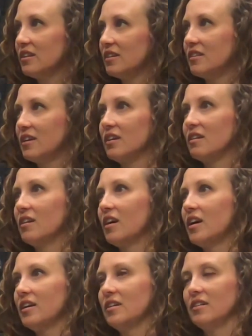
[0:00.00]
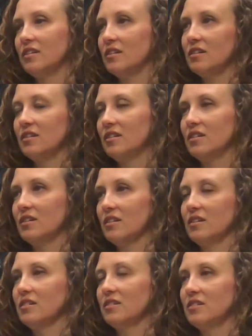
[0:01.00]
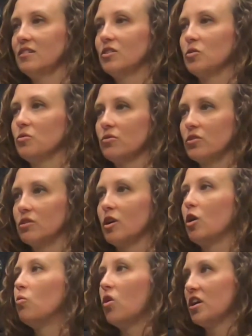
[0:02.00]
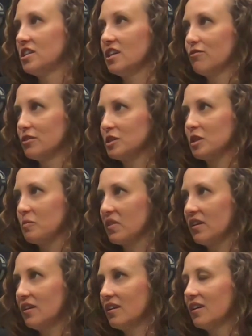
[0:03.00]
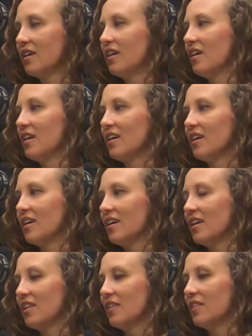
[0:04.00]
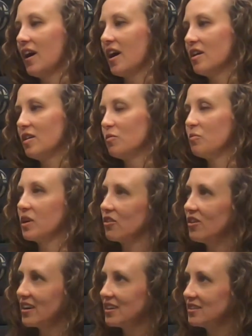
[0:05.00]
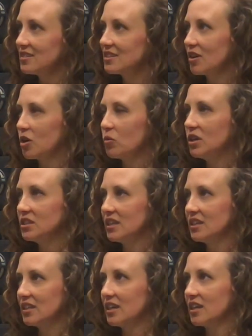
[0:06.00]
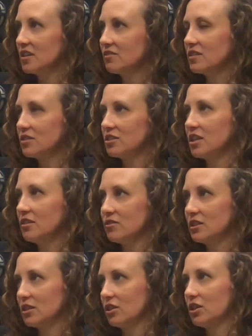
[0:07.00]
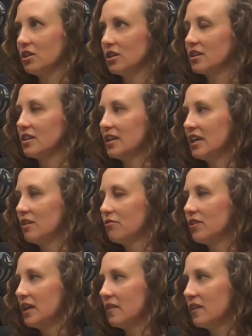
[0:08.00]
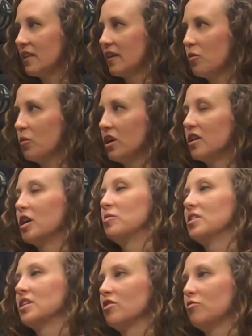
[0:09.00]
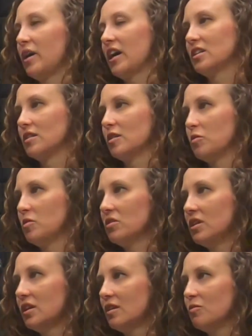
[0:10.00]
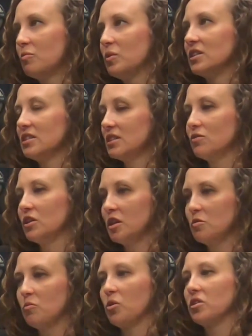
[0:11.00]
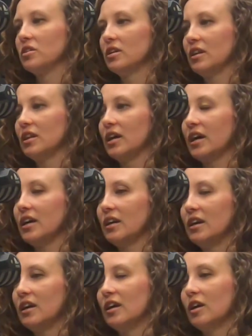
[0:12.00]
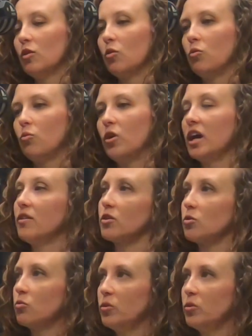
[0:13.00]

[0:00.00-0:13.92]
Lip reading: that they are not they're not wanting for something, that my clients are well taken care of and they're safe and secure. And finally, that we are able to give back to the community, because it's very important that whatever